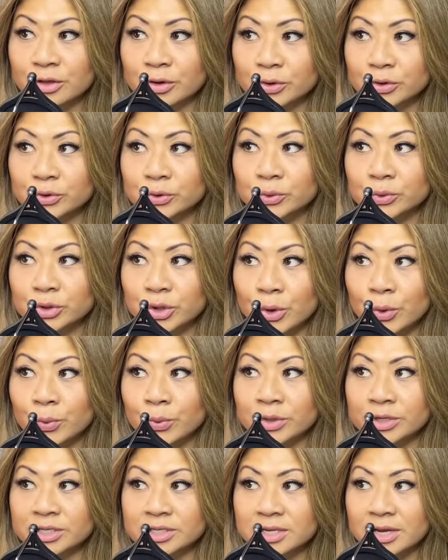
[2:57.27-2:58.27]
Those who
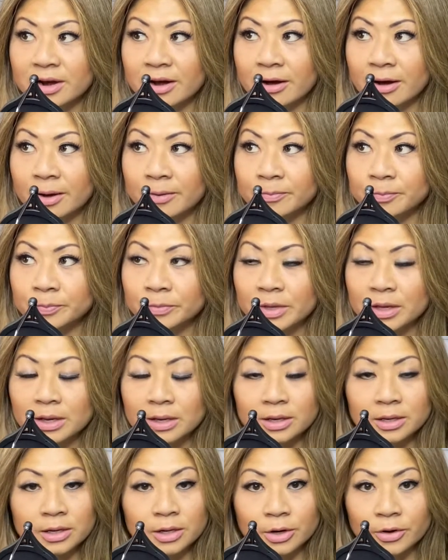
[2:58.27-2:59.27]
don't, are
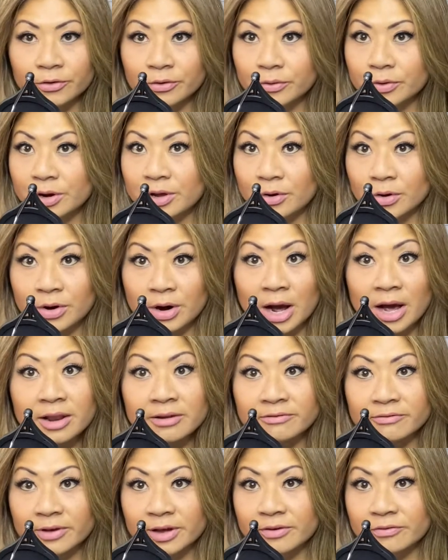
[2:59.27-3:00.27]
not
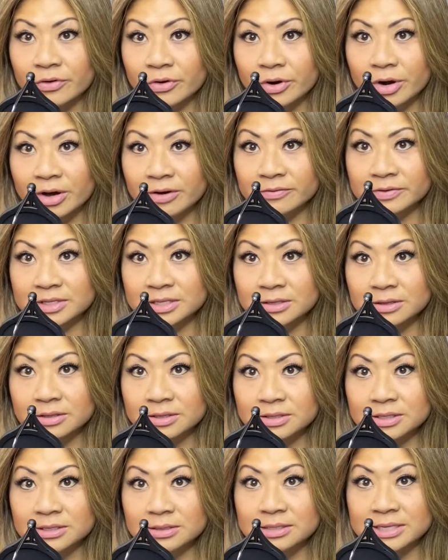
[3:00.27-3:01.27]
in favor of
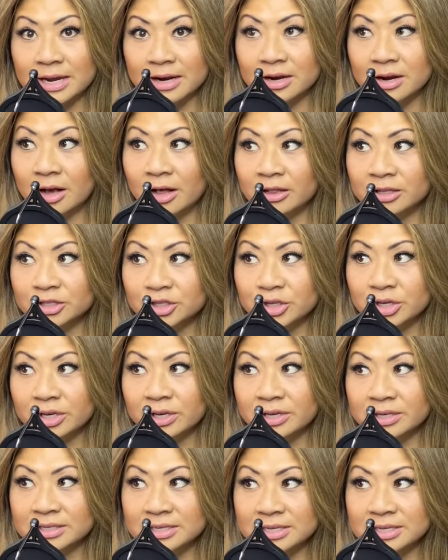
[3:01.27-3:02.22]
technology and